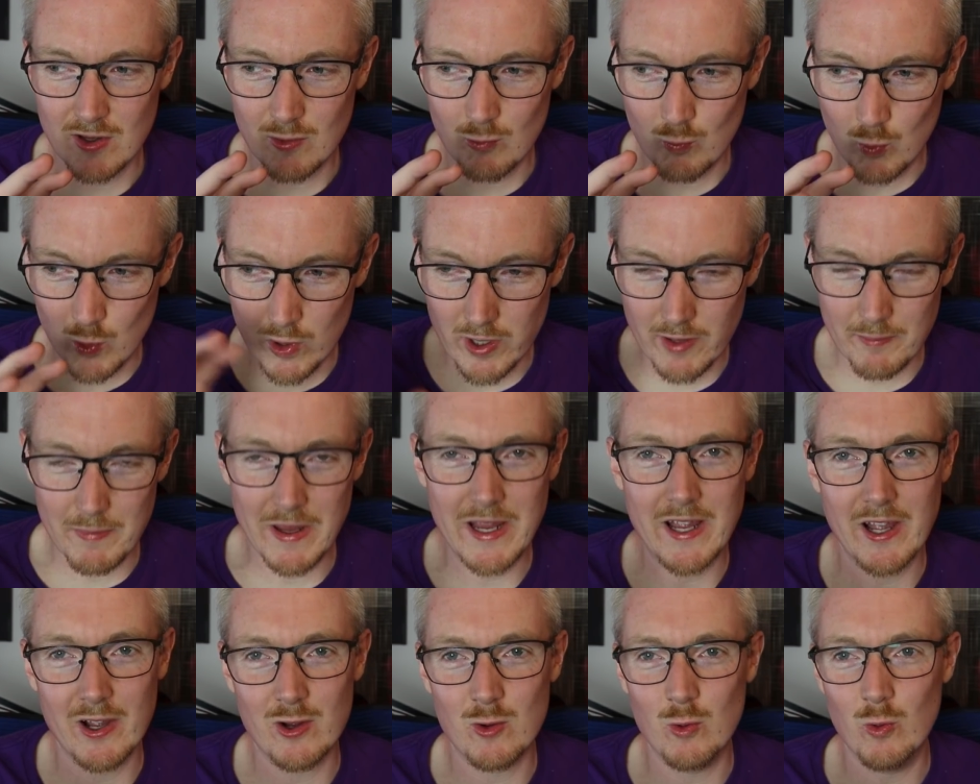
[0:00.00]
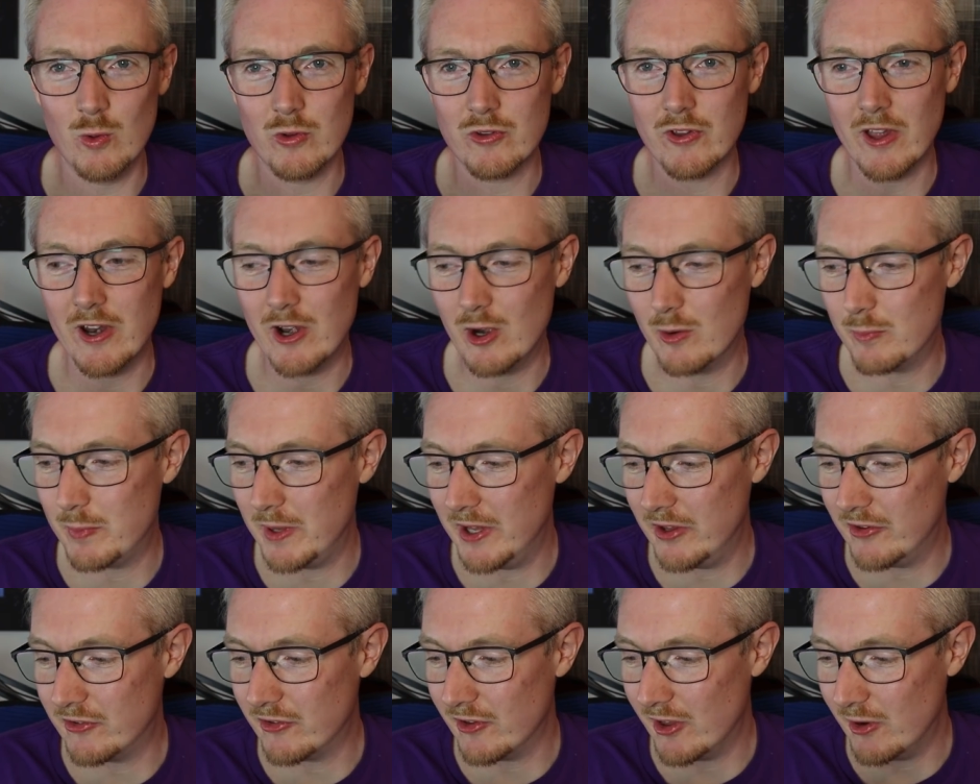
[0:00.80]
Would it make a cool
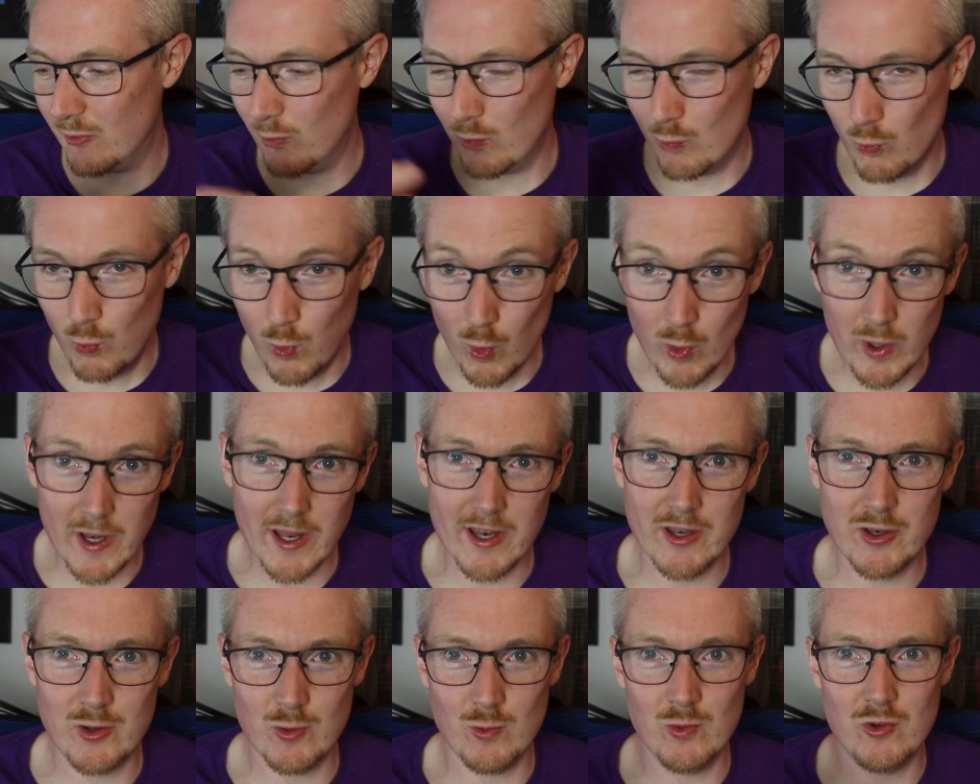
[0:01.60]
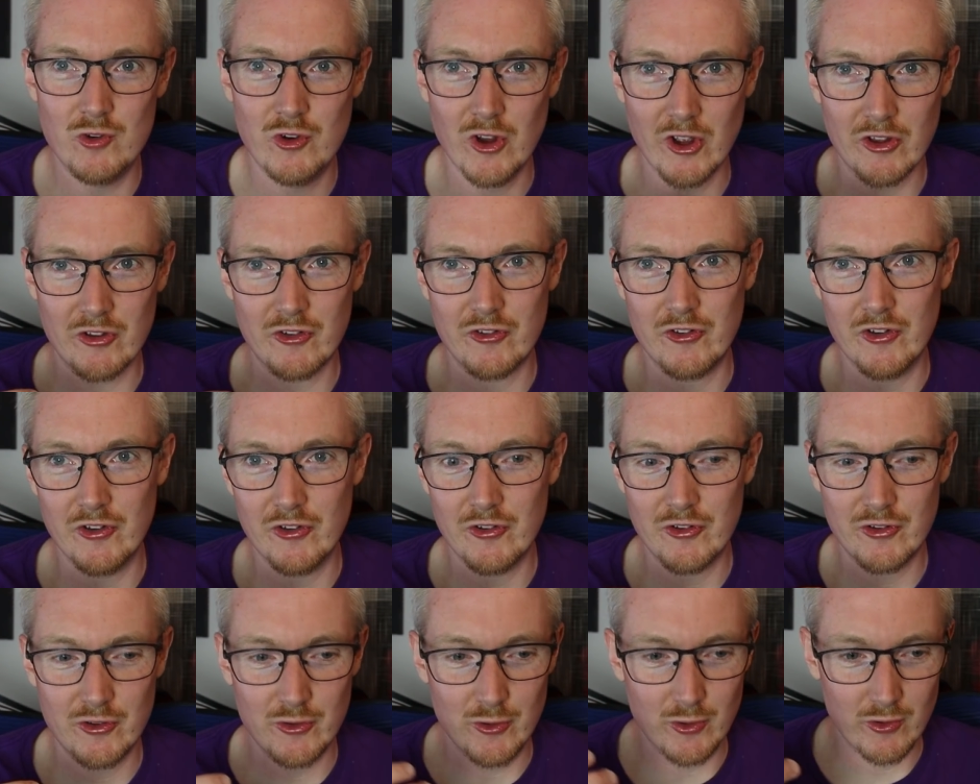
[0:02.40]
centerpiece, and would it do
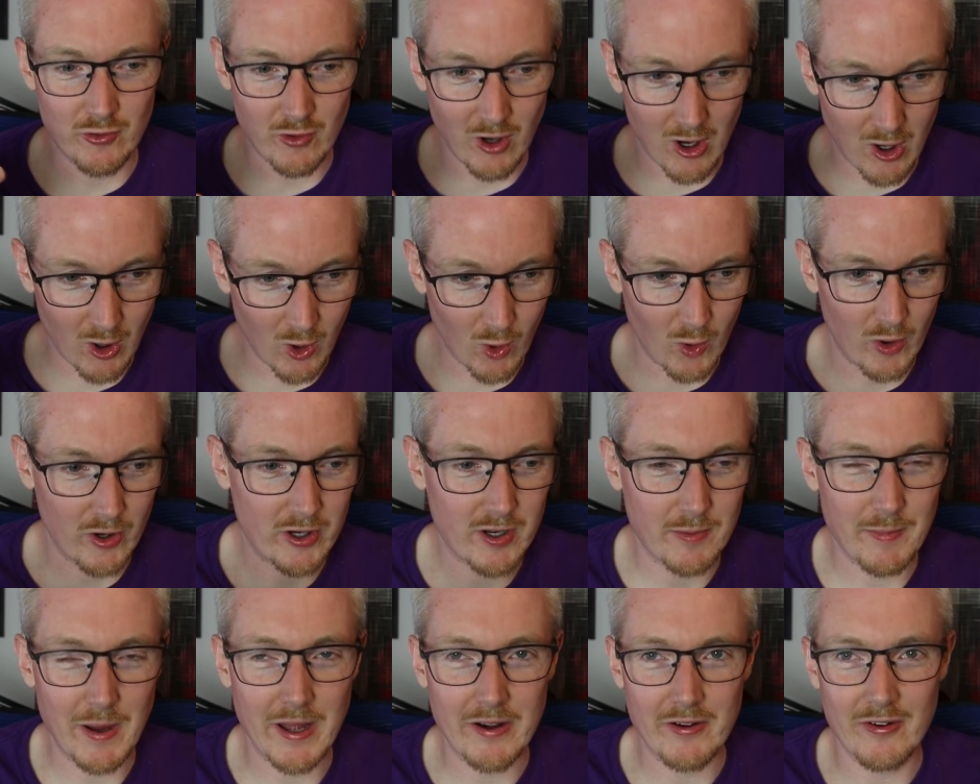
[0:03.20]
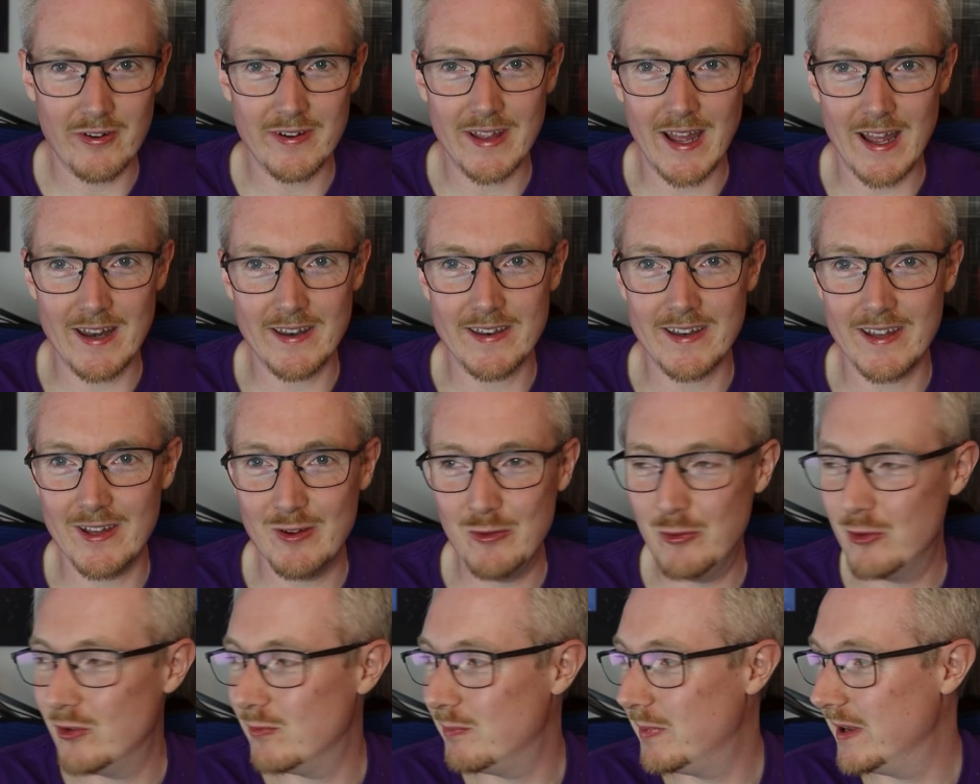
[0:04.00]
justice to our Lord Commander Dante,
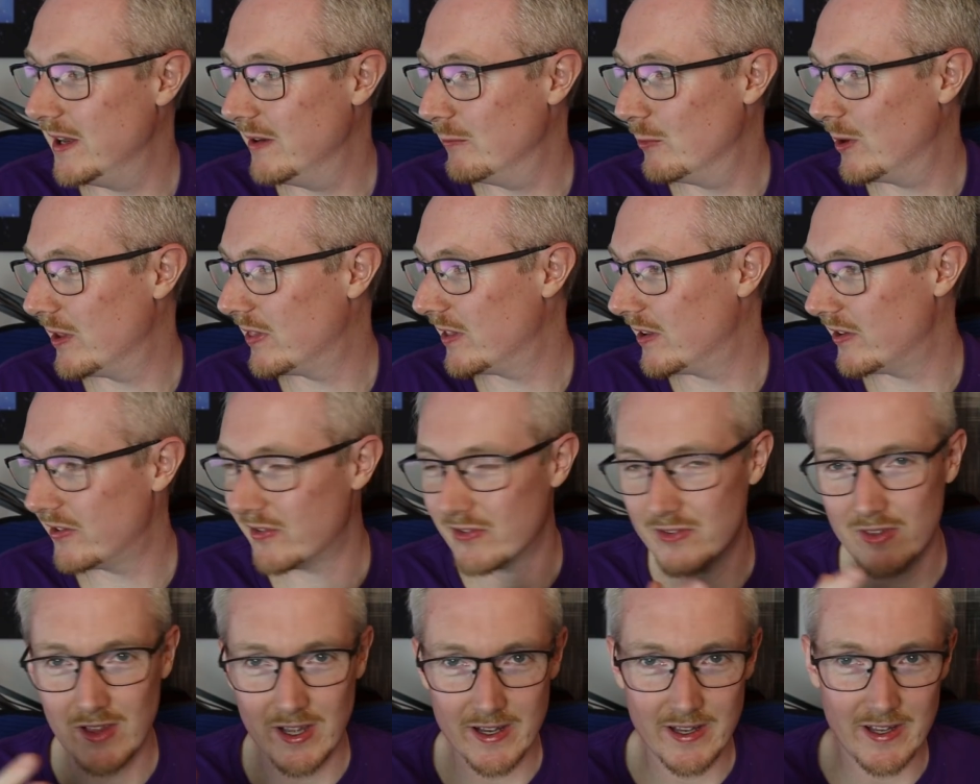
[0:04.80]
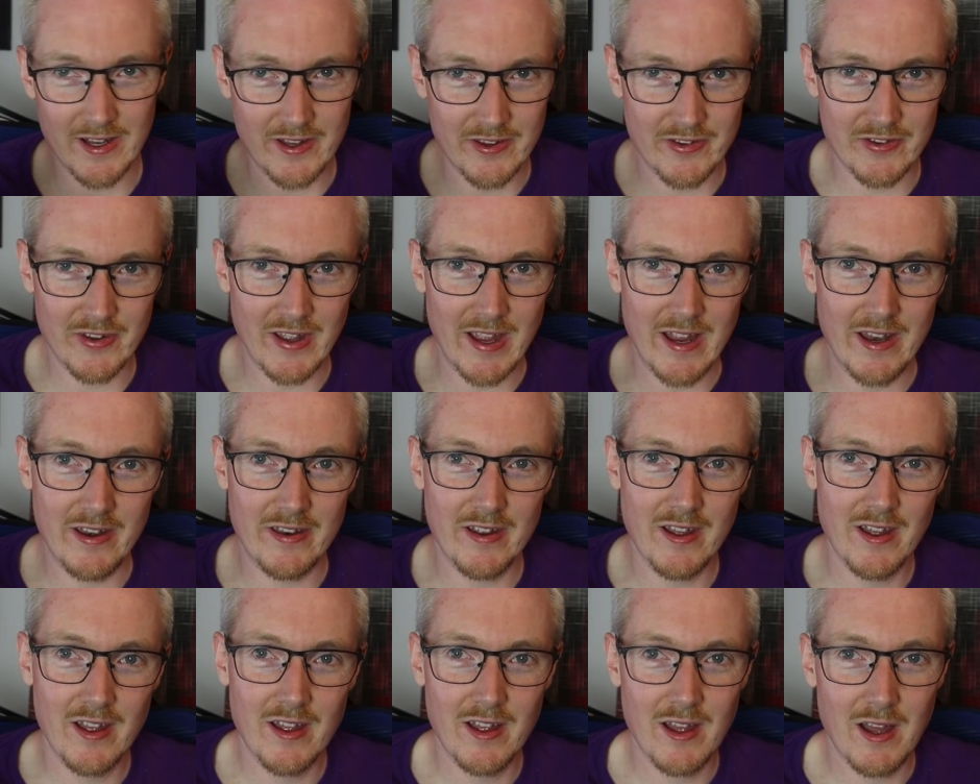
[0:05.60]
who's been with us, like I said,
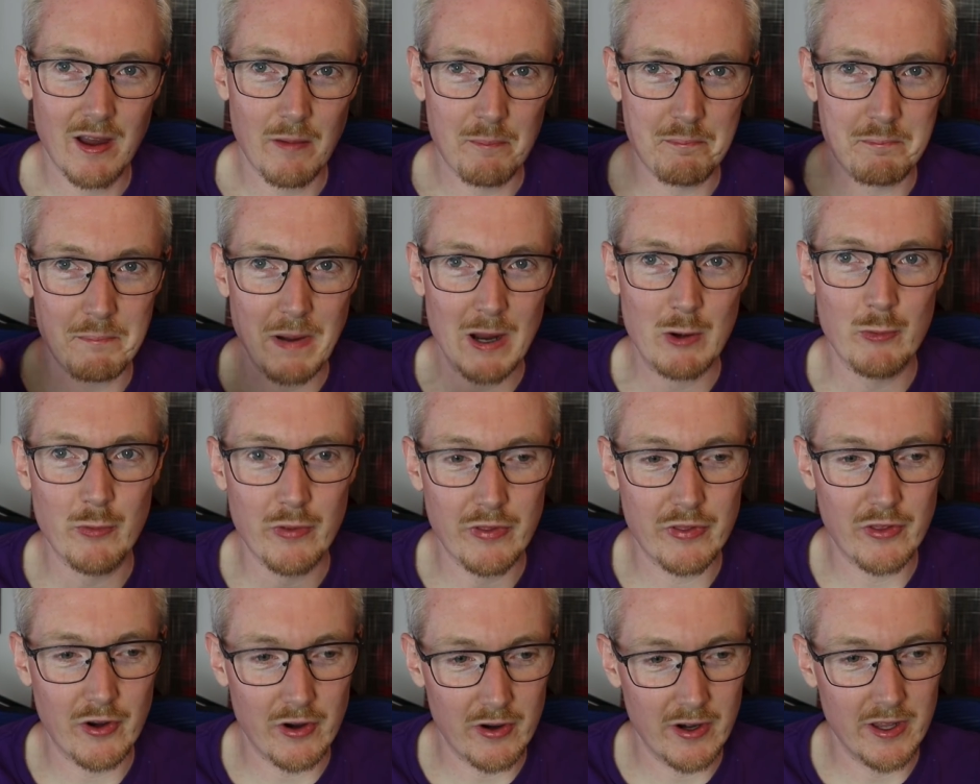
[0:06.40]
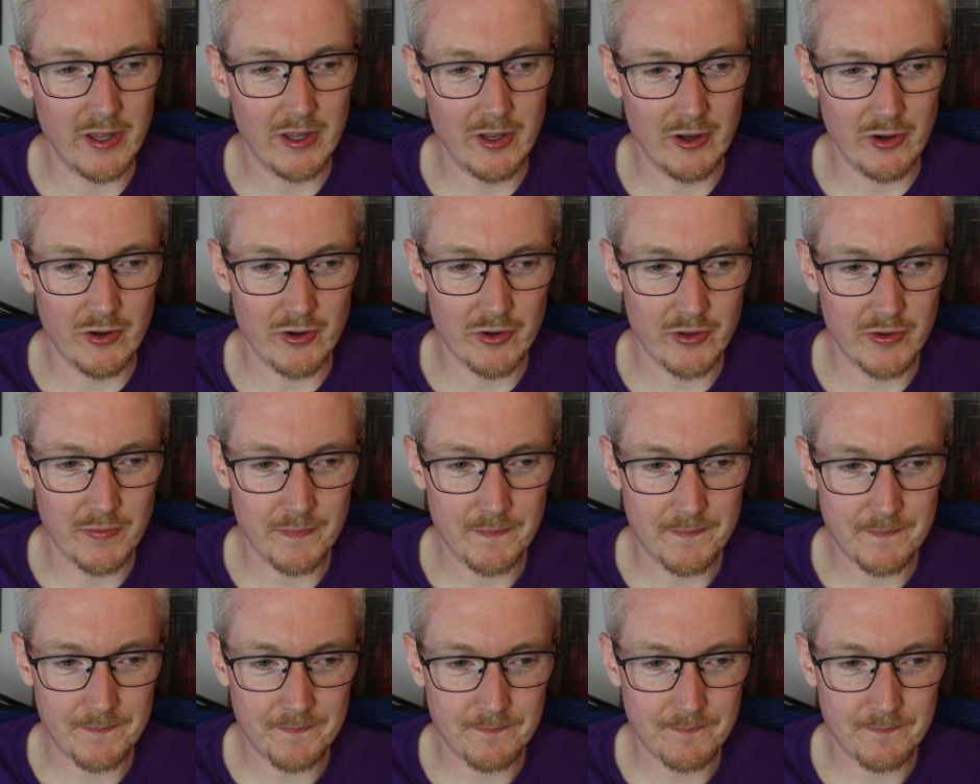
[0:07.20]
about 30 years?